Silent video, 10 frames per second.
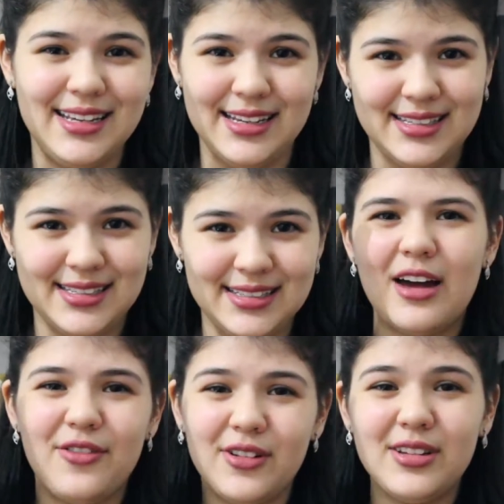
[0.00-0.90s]
it.
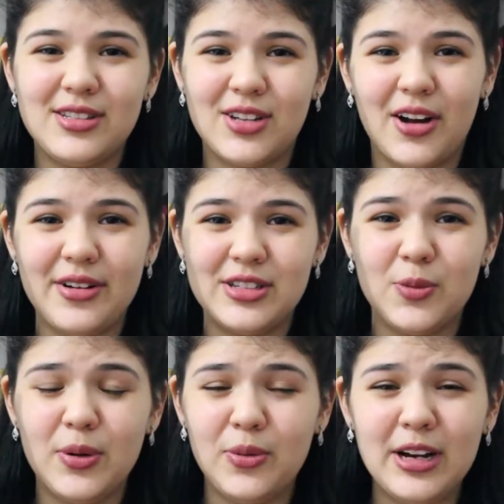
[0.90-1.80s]
I found the story to
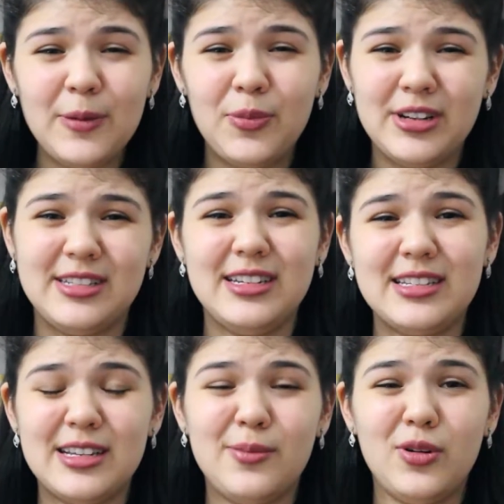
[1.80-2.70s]
be really
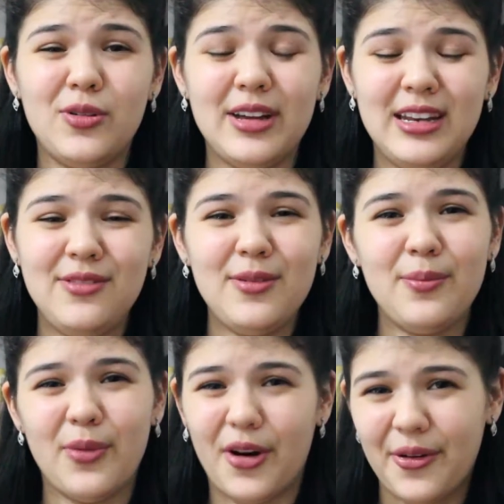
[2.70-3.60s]
predictable and
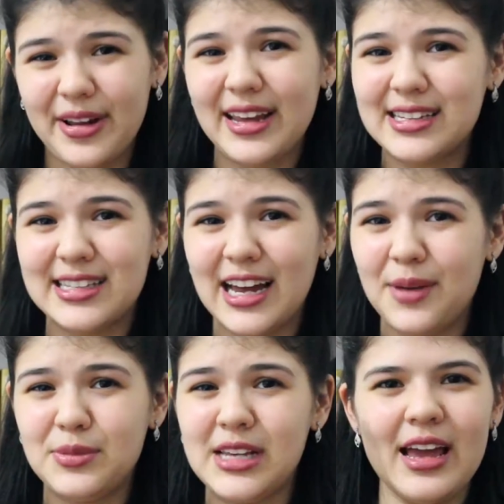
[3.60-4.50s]
even boring at
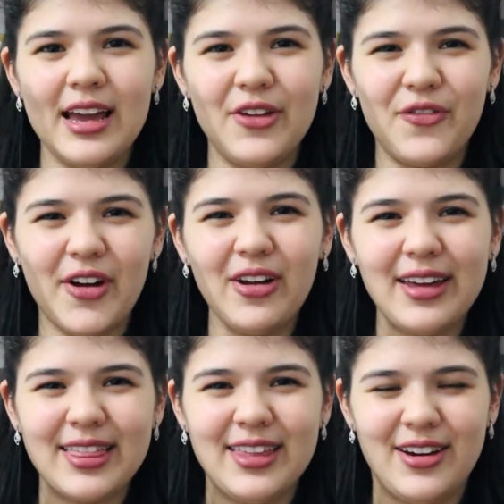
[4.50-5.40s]
times. It felt
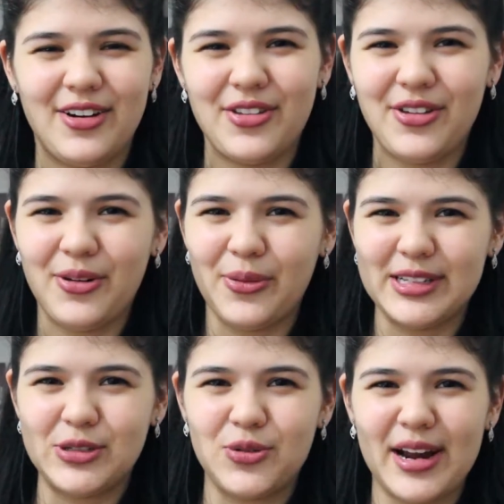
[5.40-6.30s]
like the author
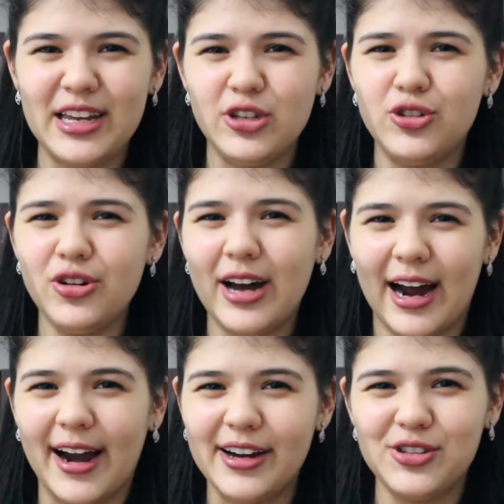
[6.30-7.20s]
was trying too
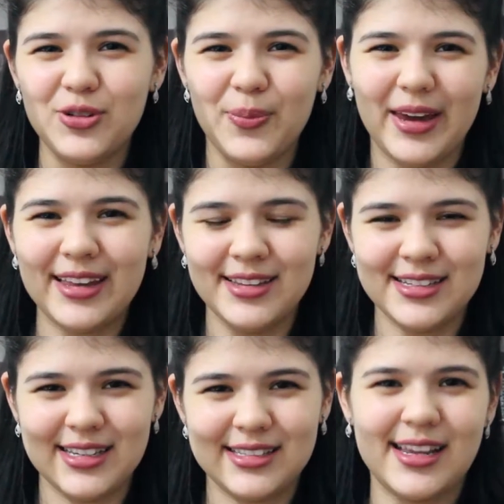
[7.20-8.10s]
hard to make
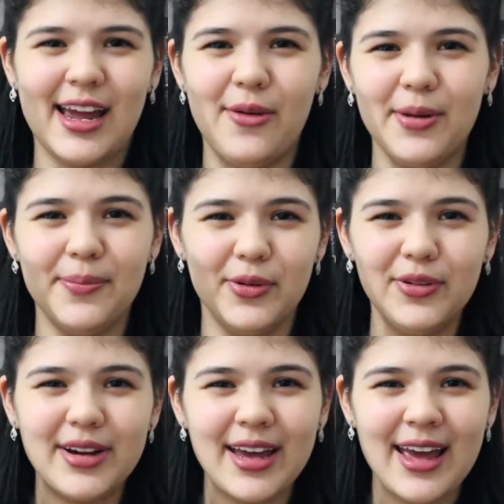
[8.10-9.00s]
this a scary book